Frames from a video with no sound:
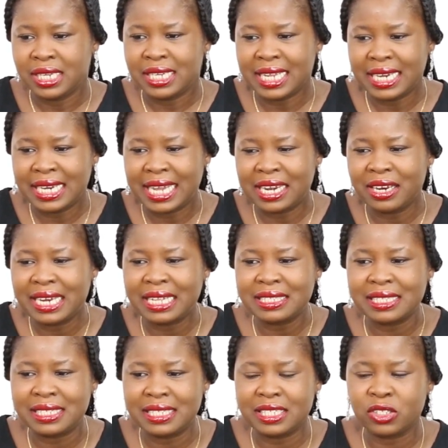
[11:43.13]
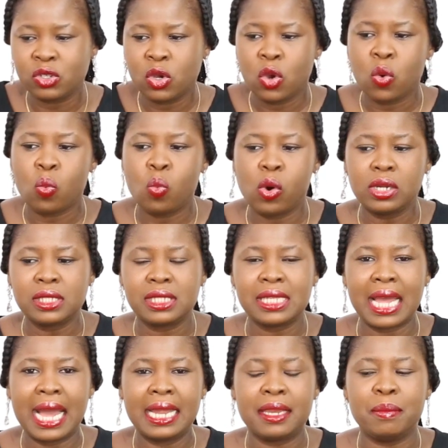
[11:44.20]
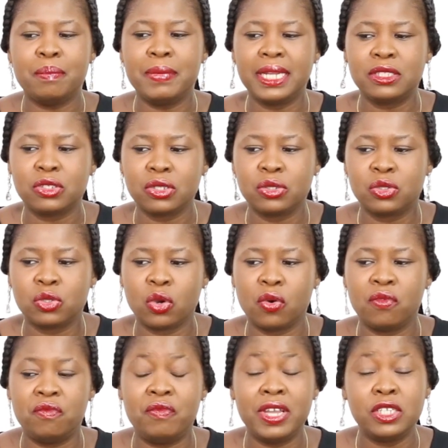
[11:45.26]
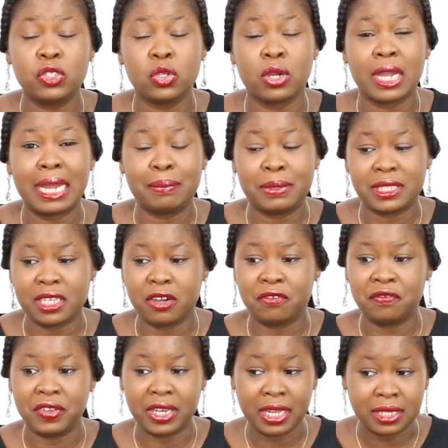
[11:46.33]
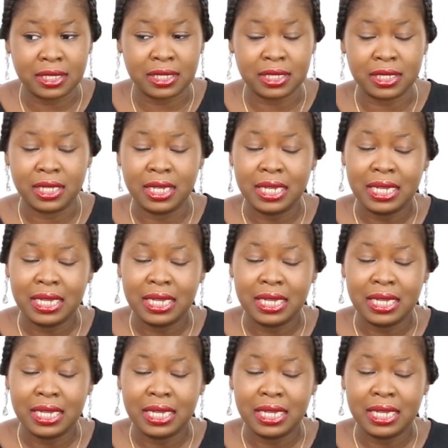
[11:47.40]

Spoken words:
Then another thing is, what are the methods of venture capital financing?